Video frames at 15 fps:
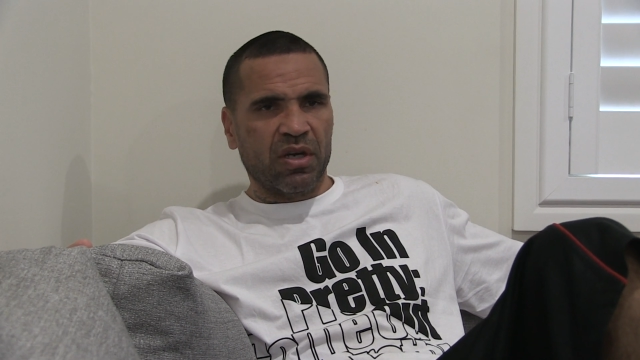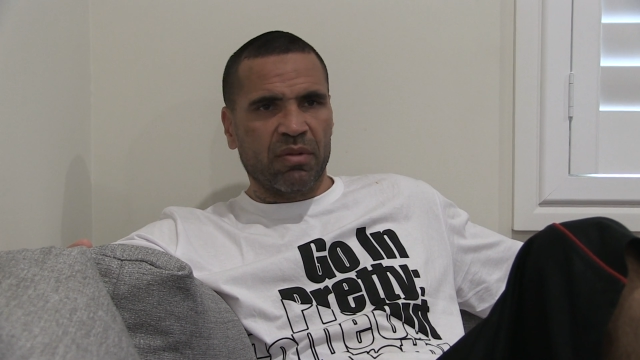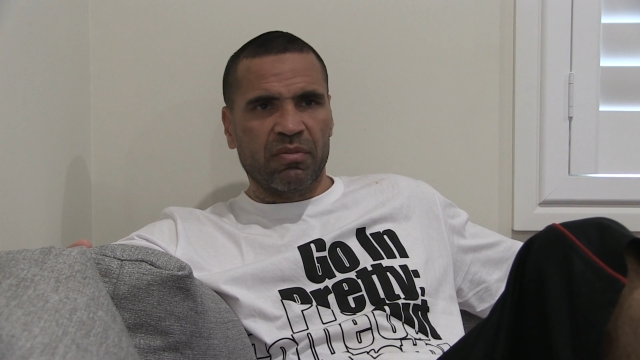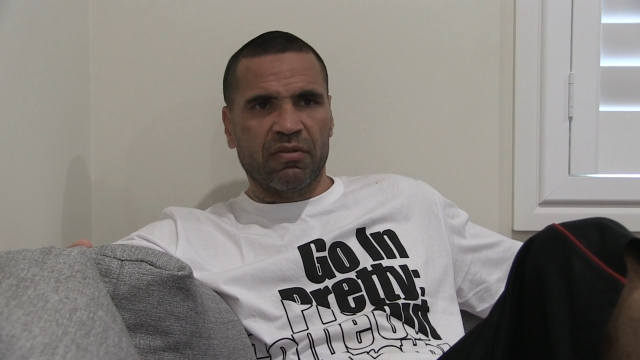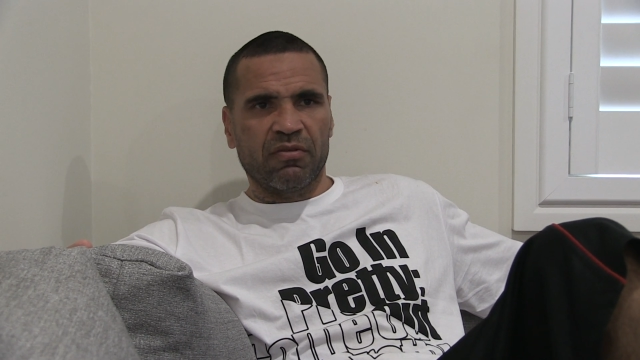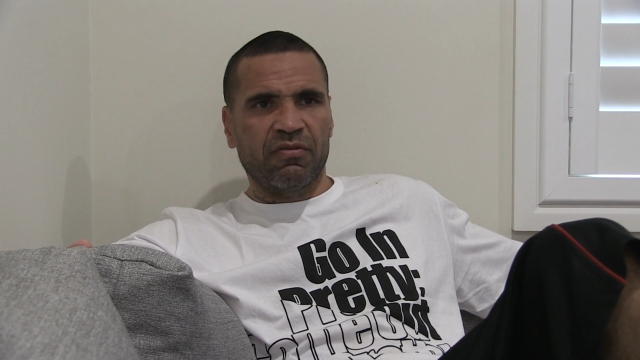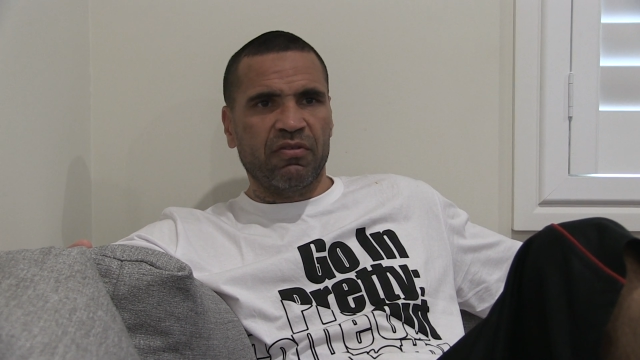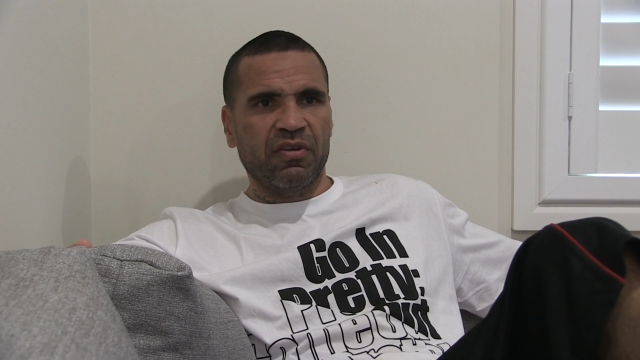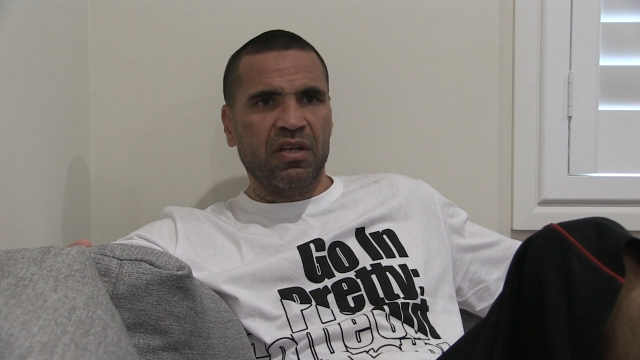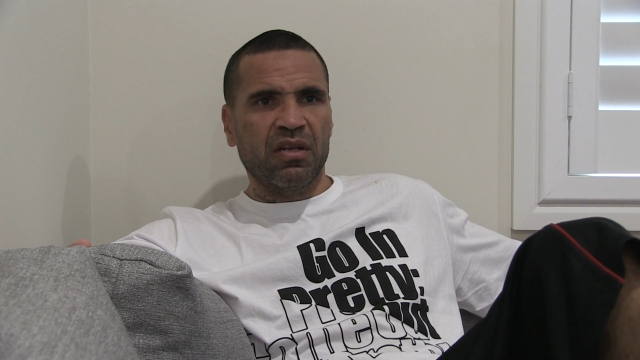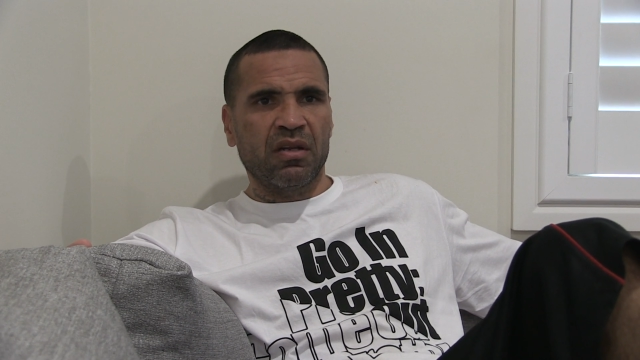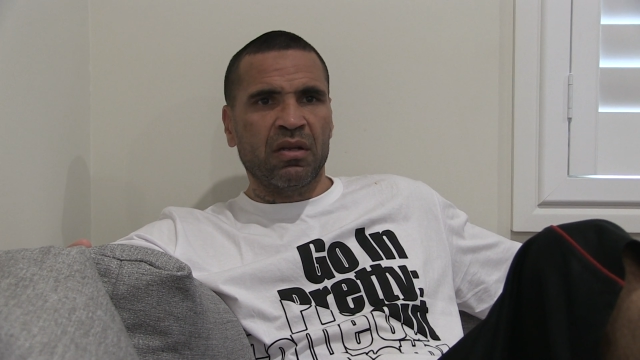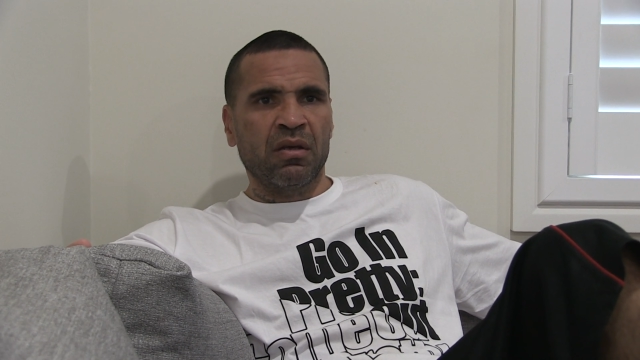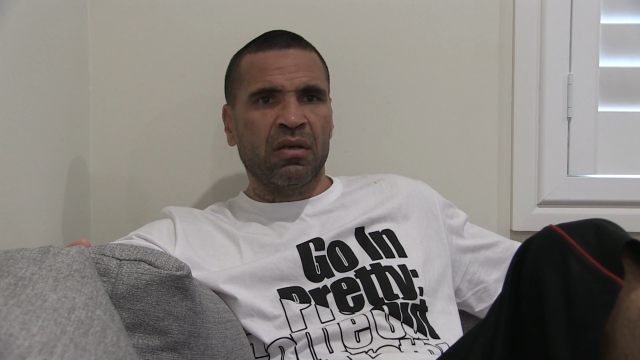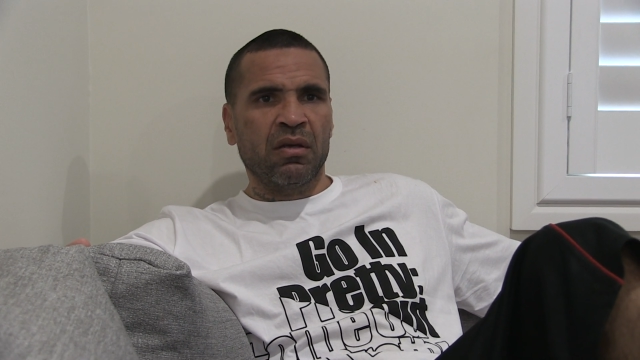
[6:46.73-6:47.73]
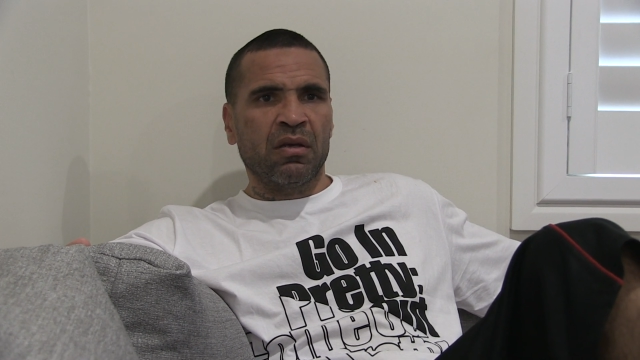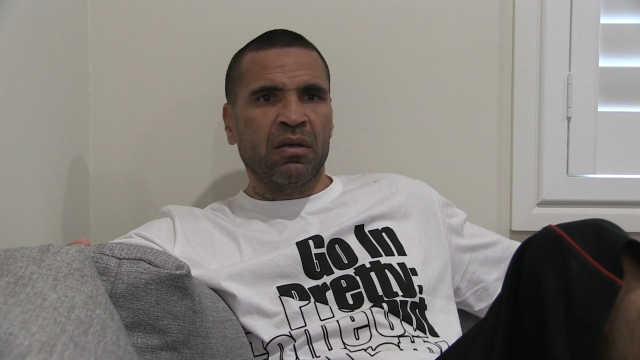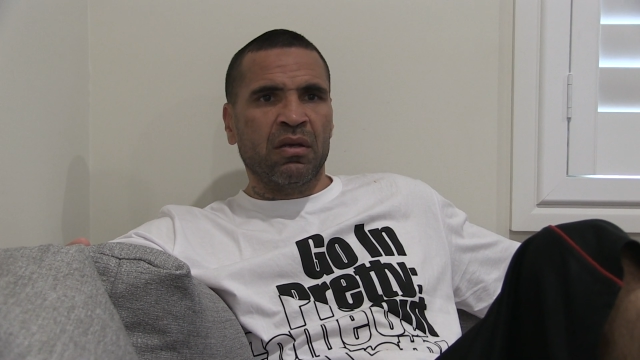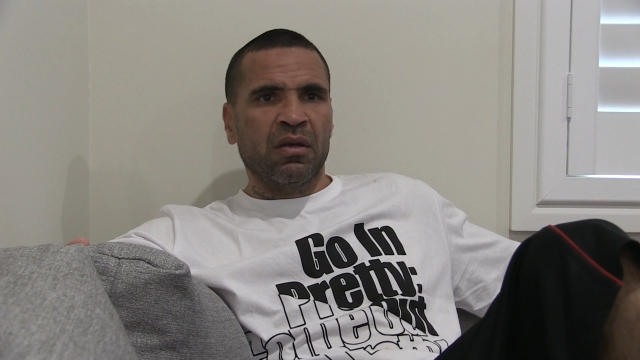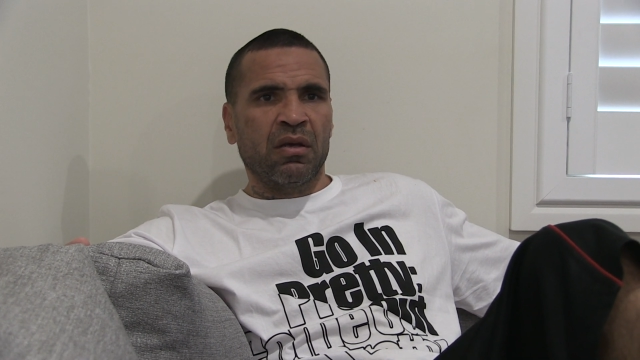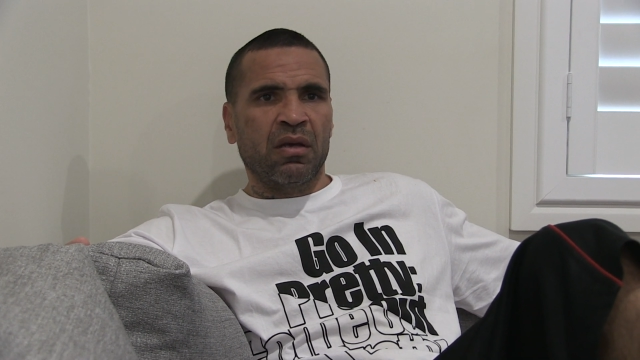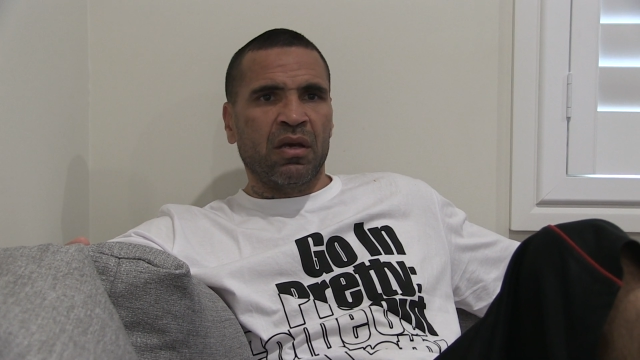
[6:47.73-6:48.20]
come in fit.
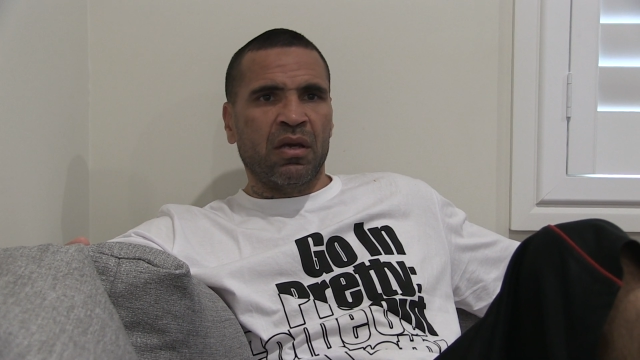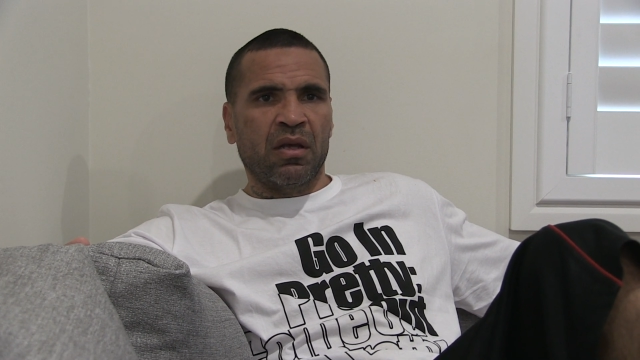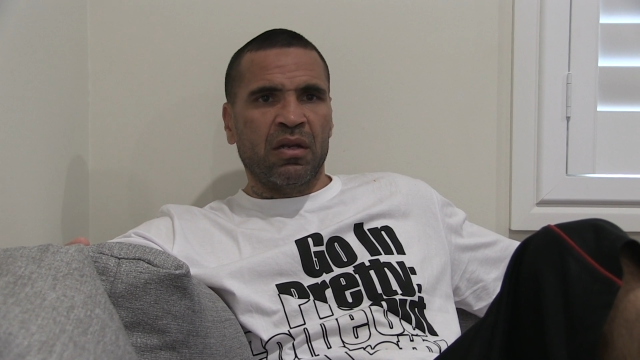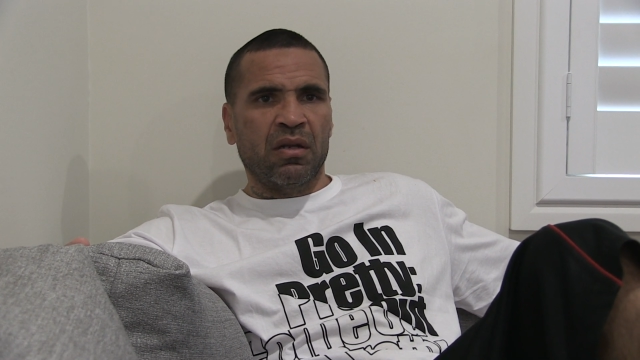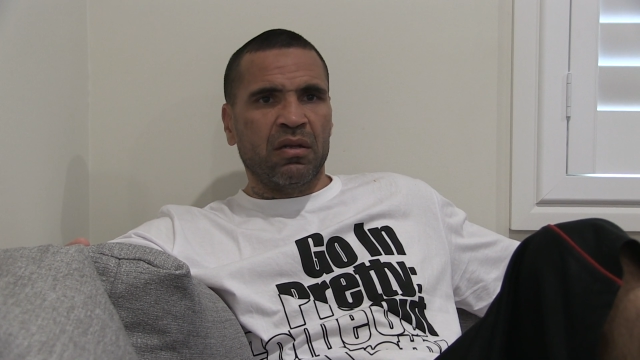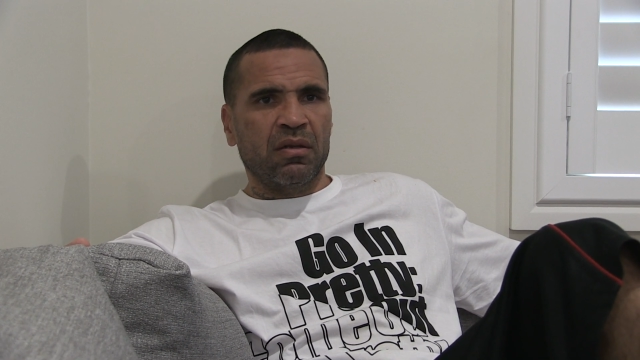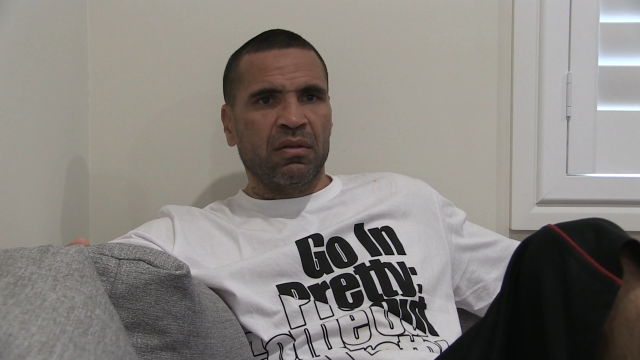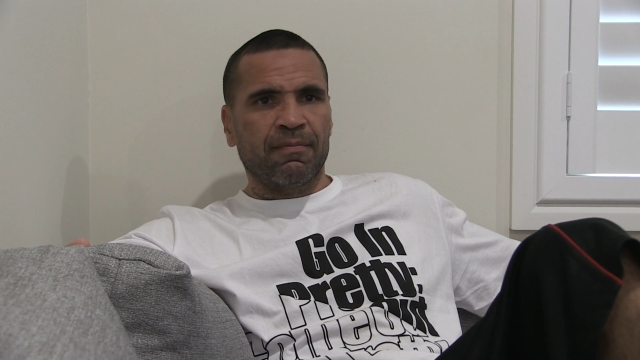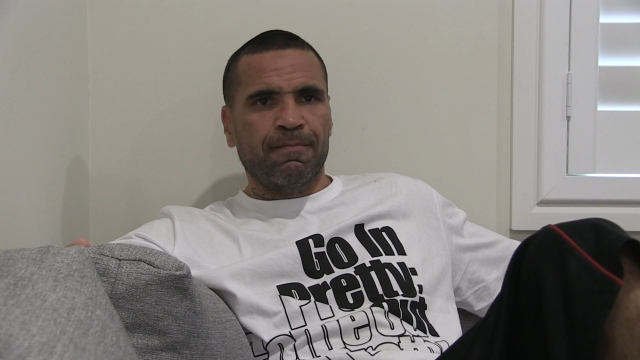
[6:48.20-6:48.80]
And